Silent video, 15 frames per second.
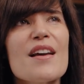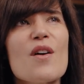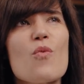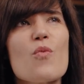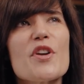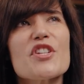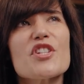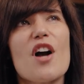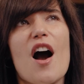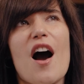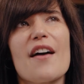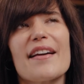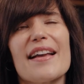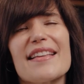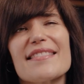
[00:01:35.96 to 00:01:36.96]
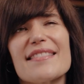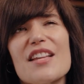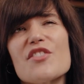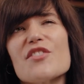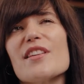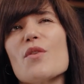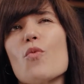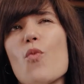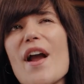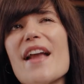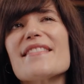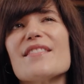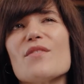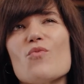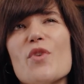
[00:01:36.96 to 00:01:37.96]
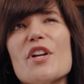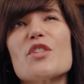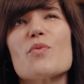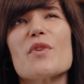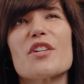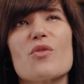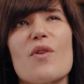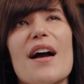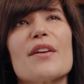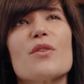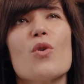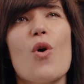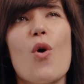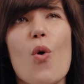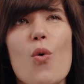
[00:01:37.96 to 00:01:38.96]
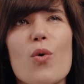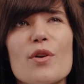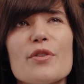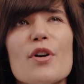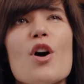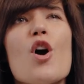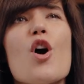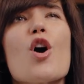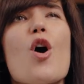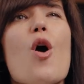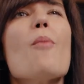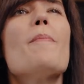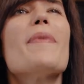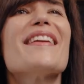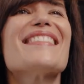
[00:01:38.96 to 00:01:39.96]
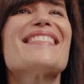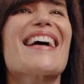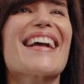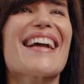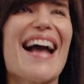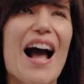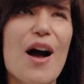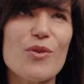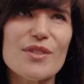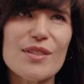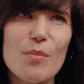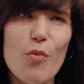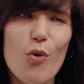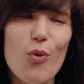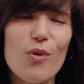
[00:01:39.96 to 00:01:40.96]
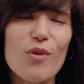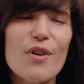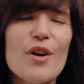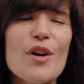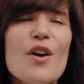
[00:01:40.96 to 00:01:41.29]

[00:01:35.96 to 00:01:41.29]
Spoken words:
which are essentially ways in which we try to hold companies accountable